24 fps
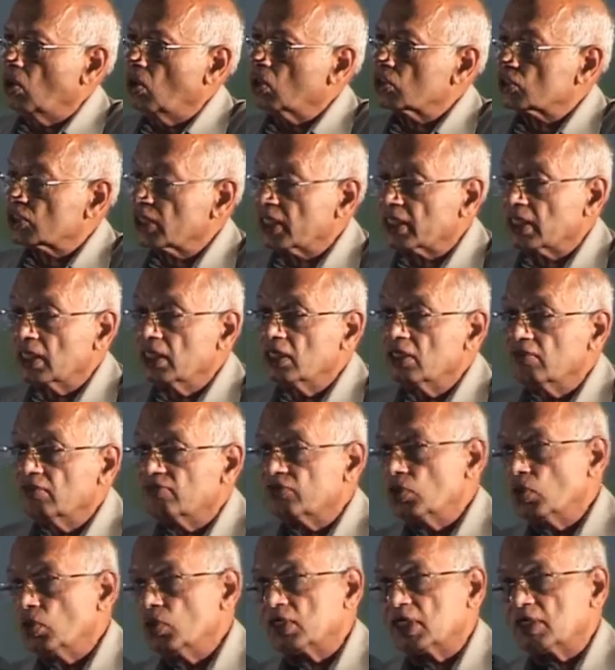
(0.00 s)
Or secondly,
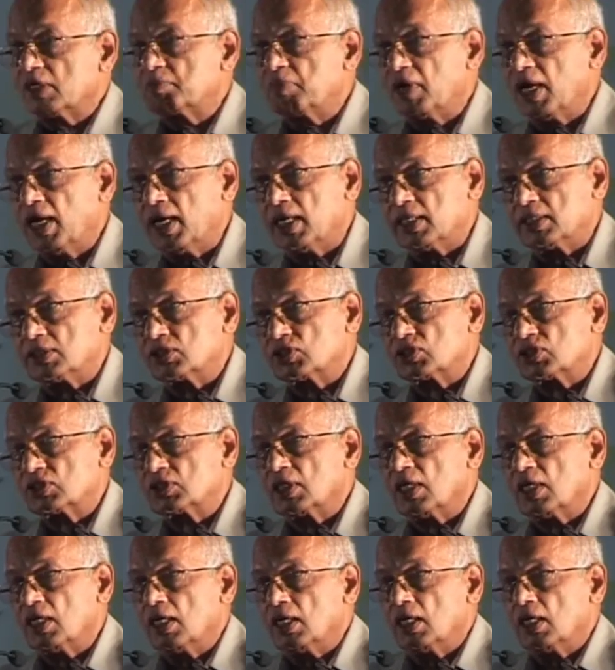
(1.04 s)
if you look at
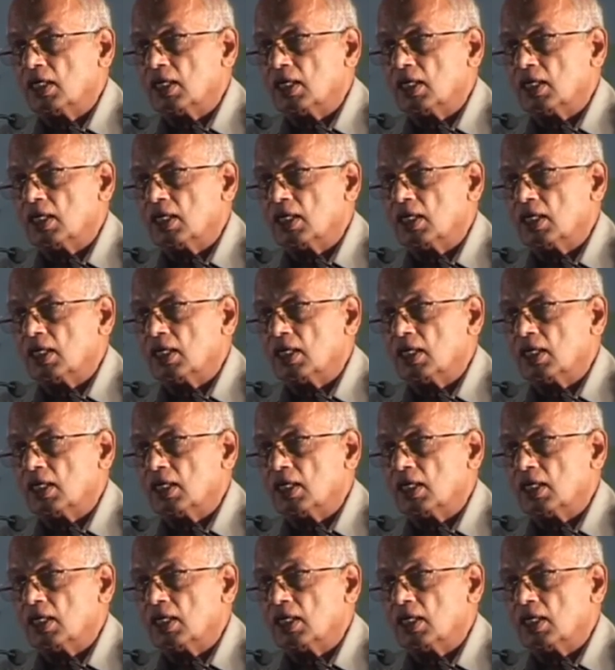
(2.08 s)
plants,